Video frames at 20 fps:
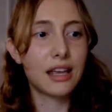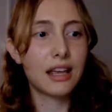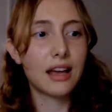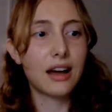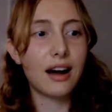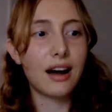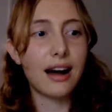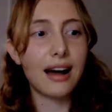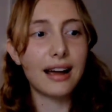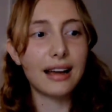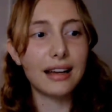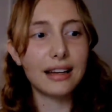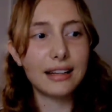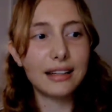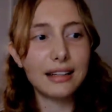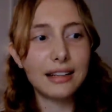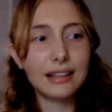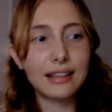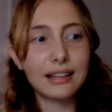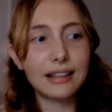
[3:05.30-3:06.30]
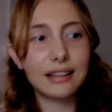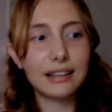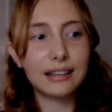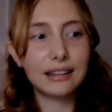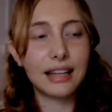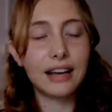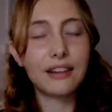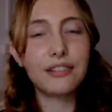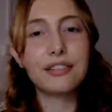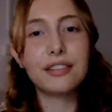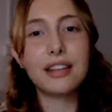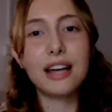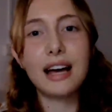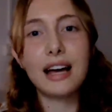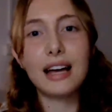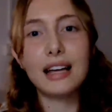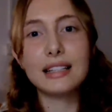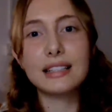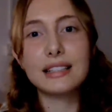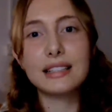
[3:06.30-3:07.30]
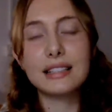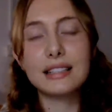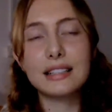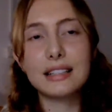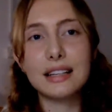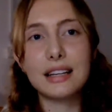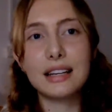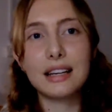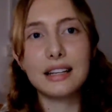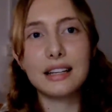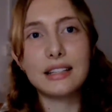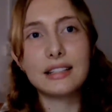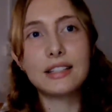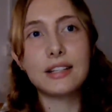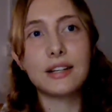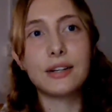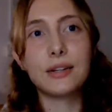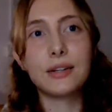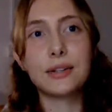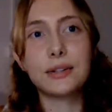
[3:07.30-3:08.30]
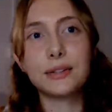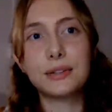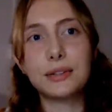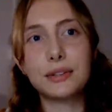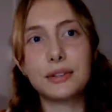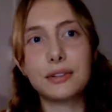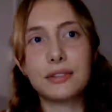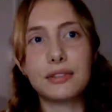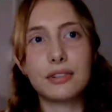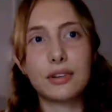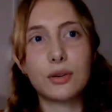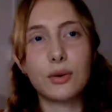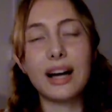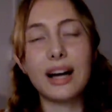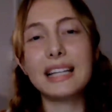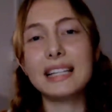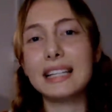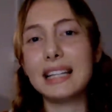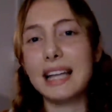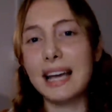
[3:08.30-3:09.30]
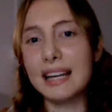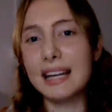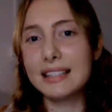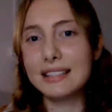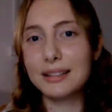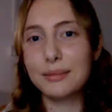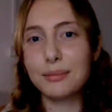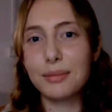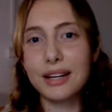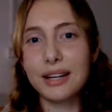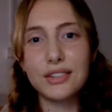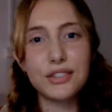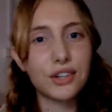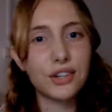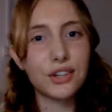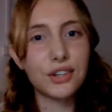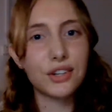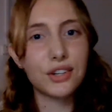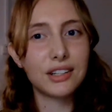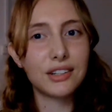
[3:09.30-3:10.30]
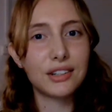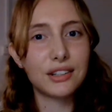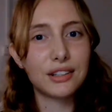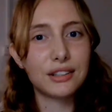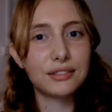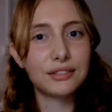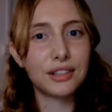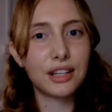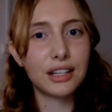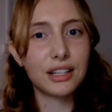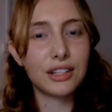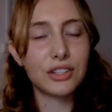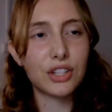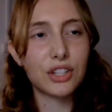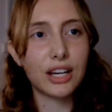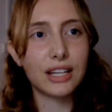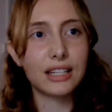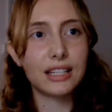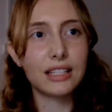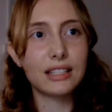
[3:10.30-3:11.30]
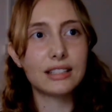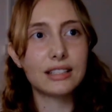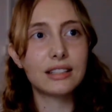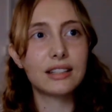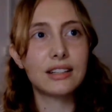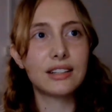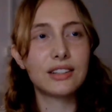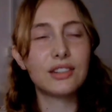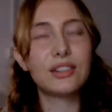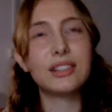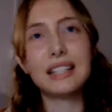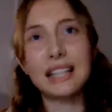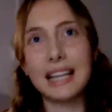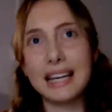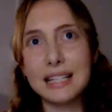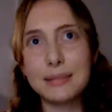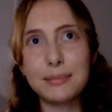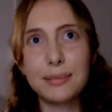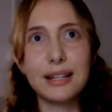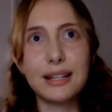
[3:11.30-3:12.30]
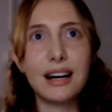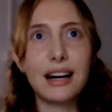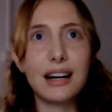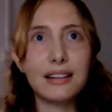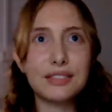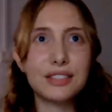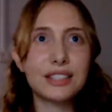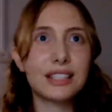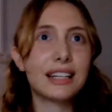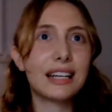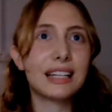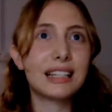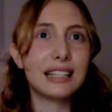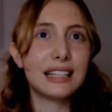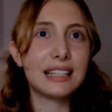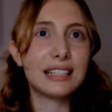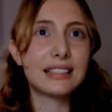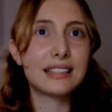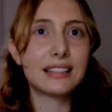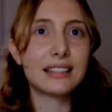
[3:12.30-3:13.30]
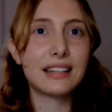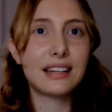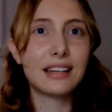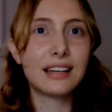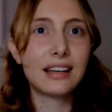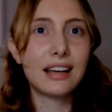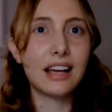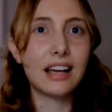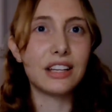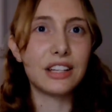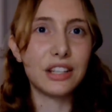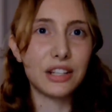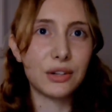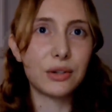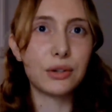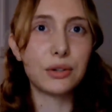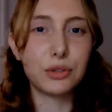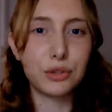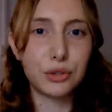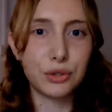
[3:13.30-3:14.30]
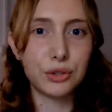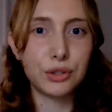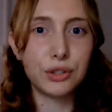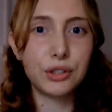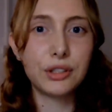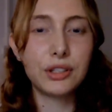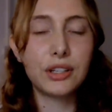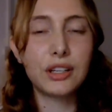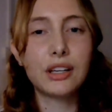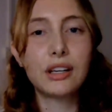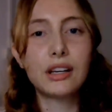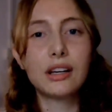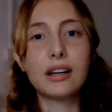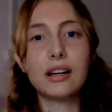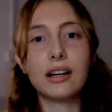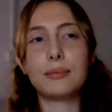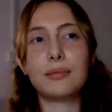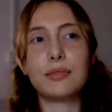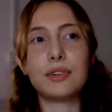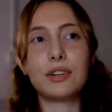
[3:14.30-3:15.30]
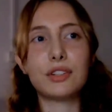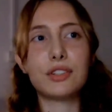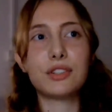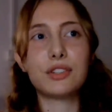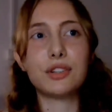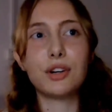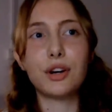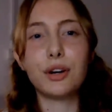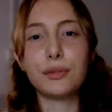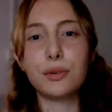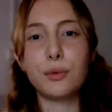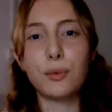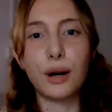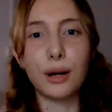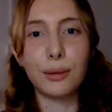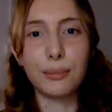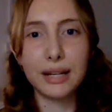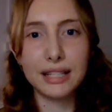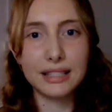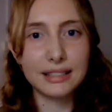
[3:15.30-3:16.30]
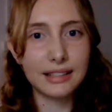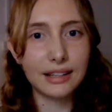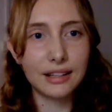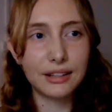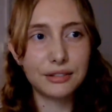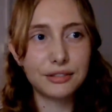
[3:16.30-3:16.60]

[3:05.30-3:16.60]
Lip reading: I left that until quite late in my journey of learning Chinese. Not late, but after at least a year or two, not to overwhelm myself.